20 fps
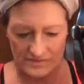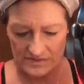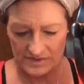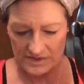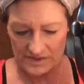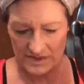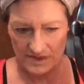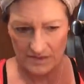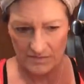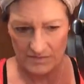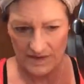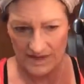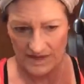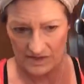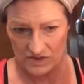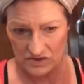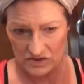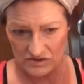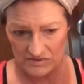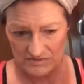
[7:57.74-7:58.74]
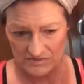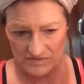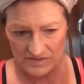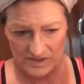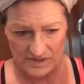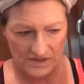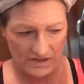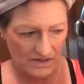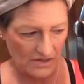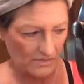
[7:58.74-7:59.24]
It's going to match.
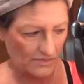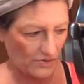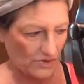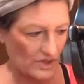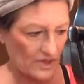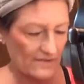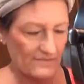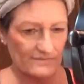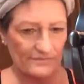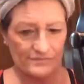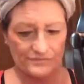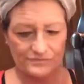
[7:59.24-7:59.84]
Is that not pretty?